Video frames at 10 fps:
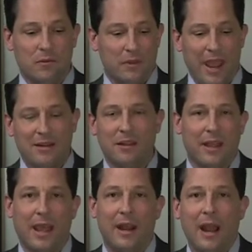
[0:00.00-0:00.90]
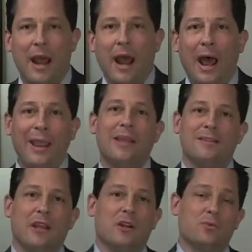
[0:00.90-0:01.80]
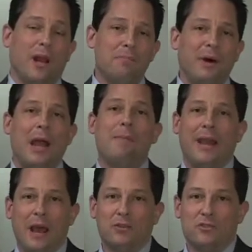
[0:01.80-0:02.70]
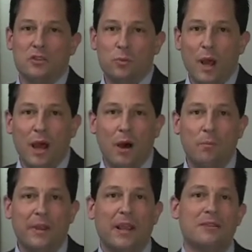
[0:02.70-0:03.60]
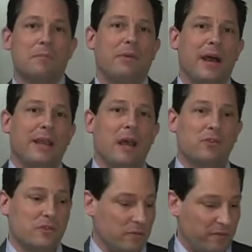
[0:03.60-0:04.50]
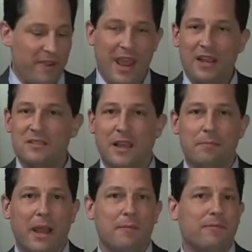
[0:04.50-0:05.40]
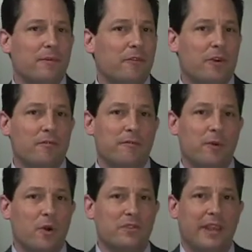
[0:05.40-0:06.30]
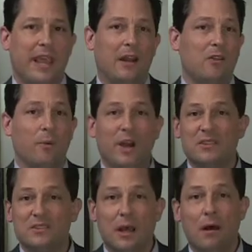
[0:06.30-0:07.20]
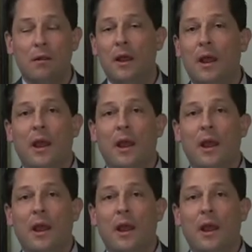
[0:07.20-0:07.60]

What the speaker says: to add to that, I get tears when I buy my houses as well because I'm buying houses fast. I buy from folks that can't otherwise sell.